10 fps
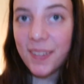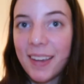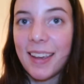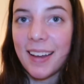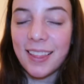
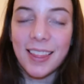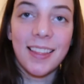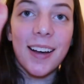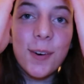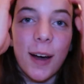Okay,
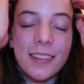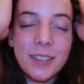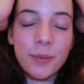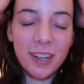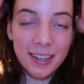hello
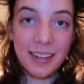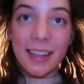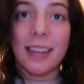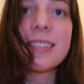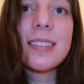everyone.
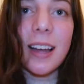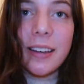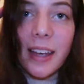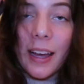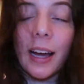It is
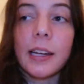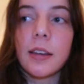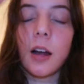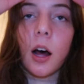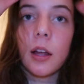Sunday. I
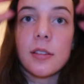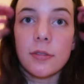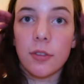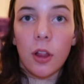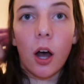did not
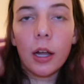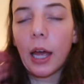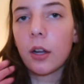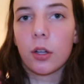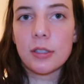vlog
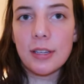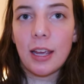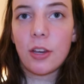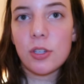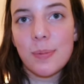at all
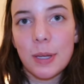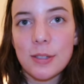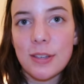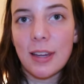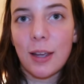today just
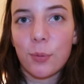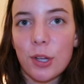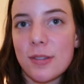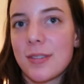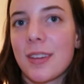because today
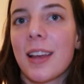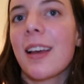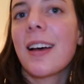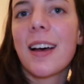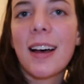was,
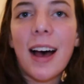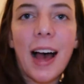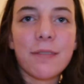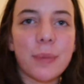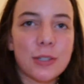
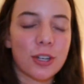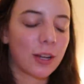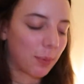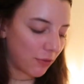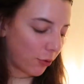I've mentioned
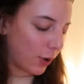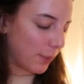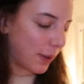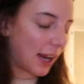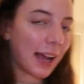it before,
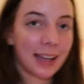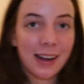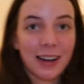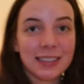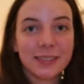but I
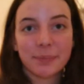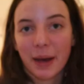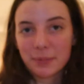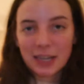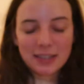got
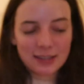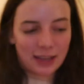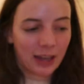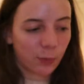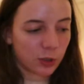baptized
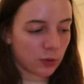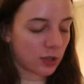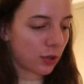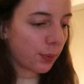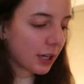today, which was
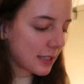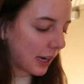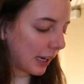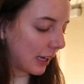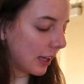super
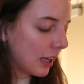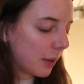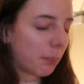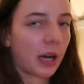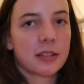exciting.
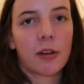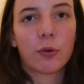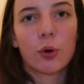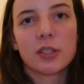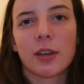But of
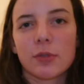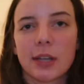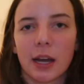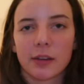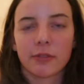course I was
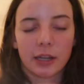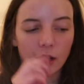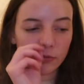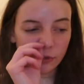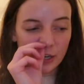kind of like
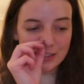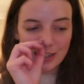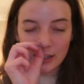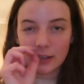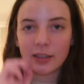a
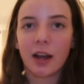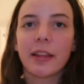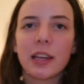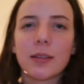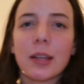frantic, not like